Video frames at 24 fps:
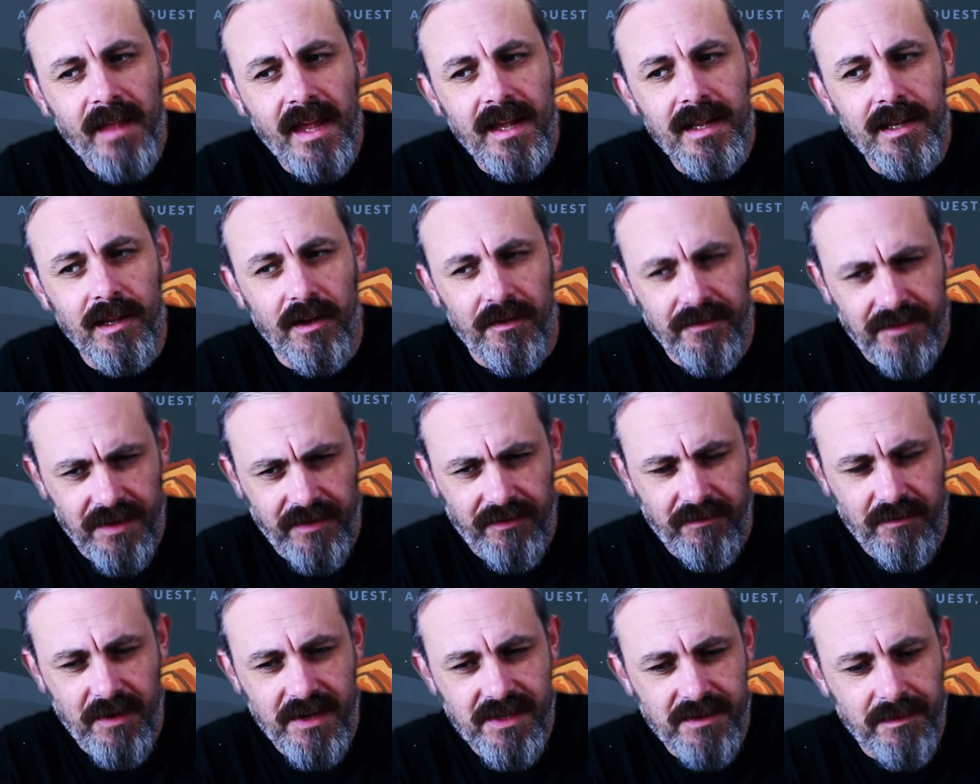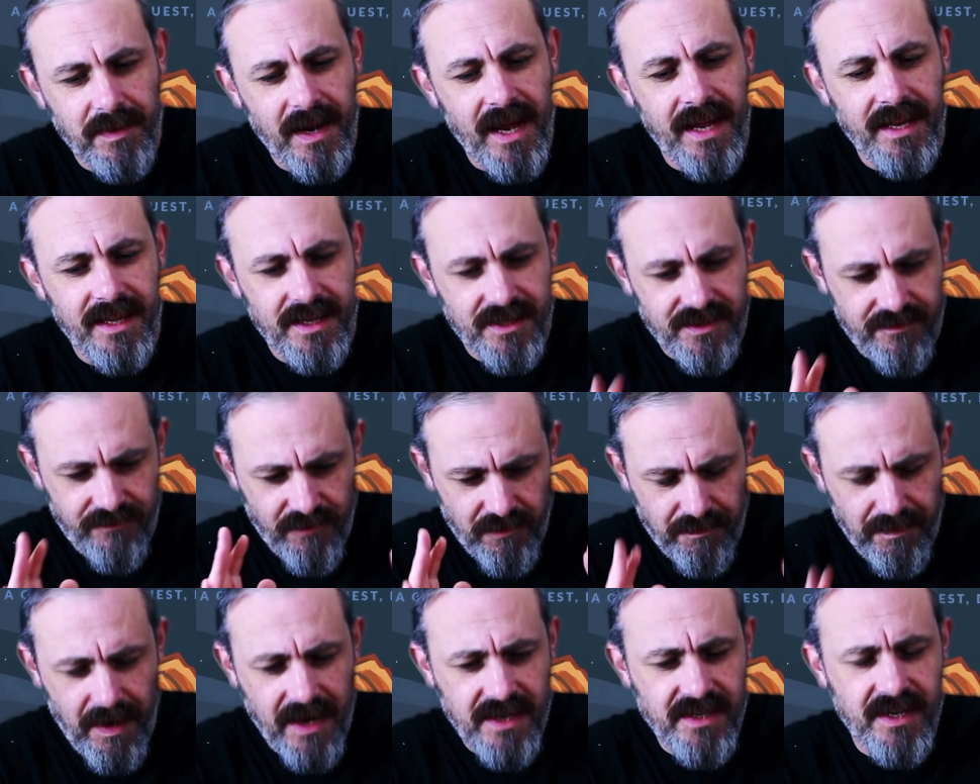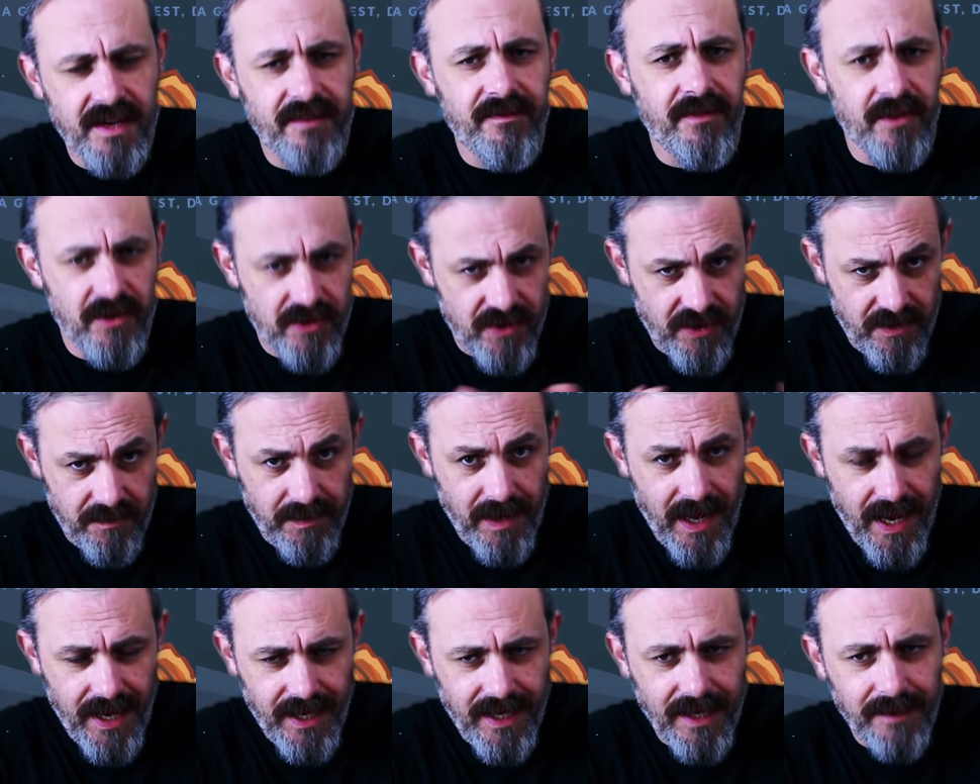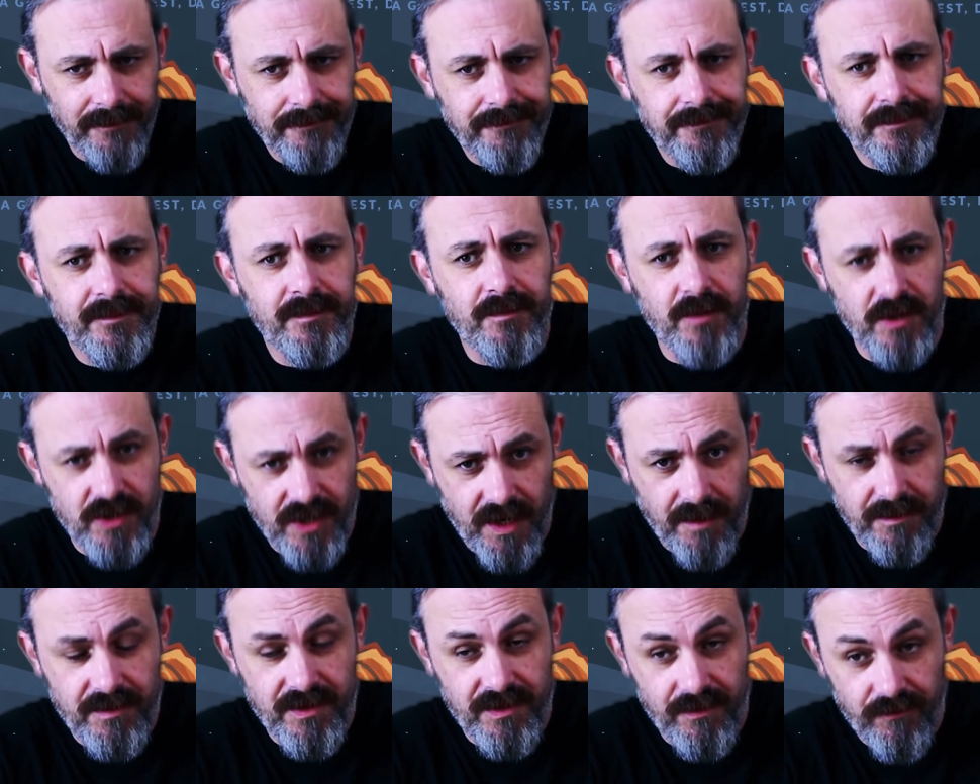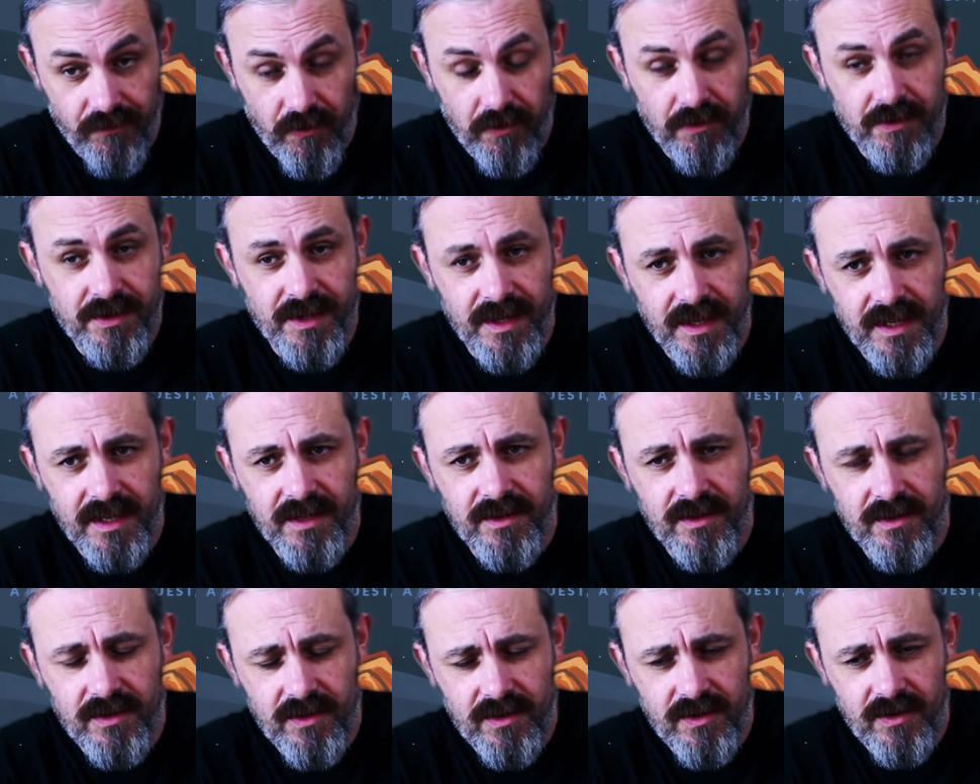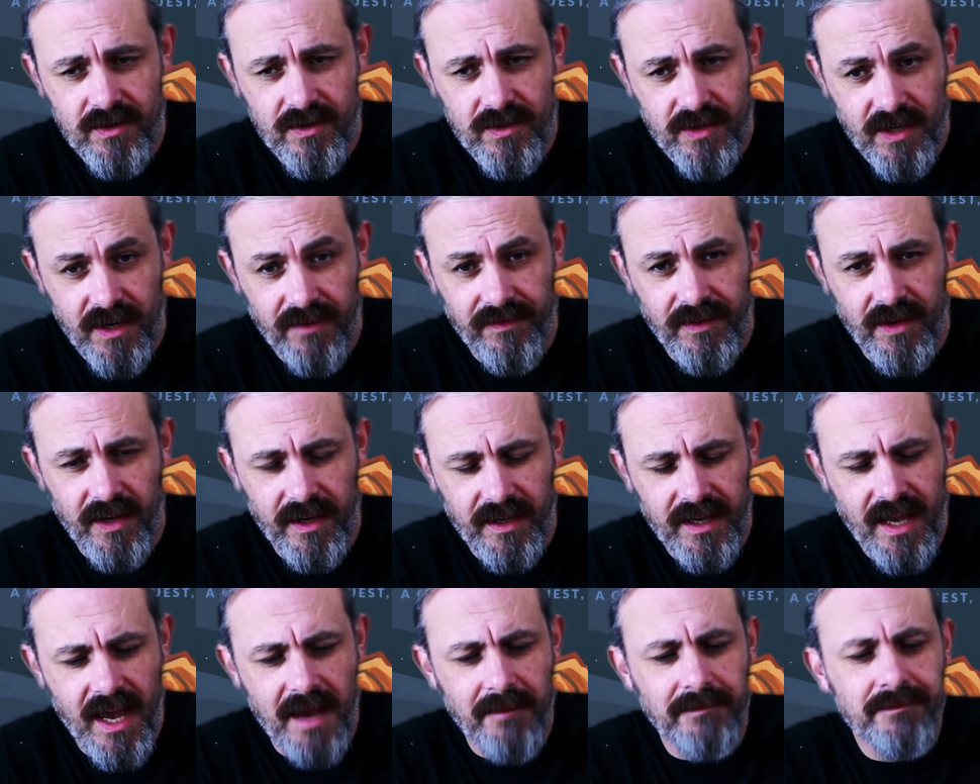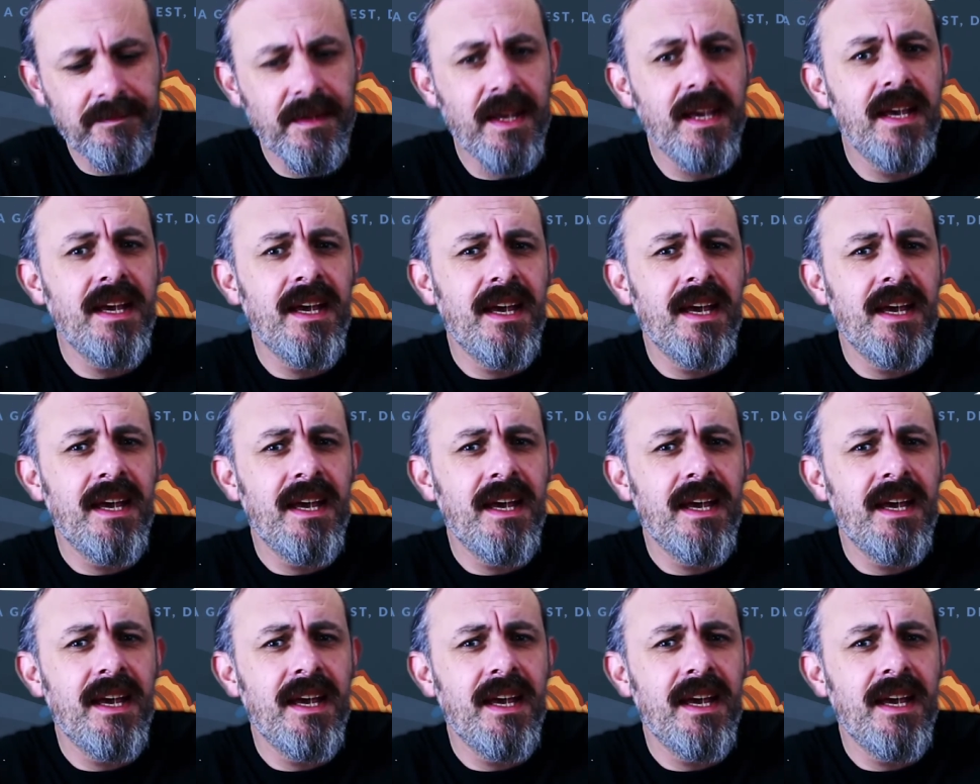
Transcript: lot of different ways of playing it. There's a real basic version of playing it, which comes with the rules in the GF9 game.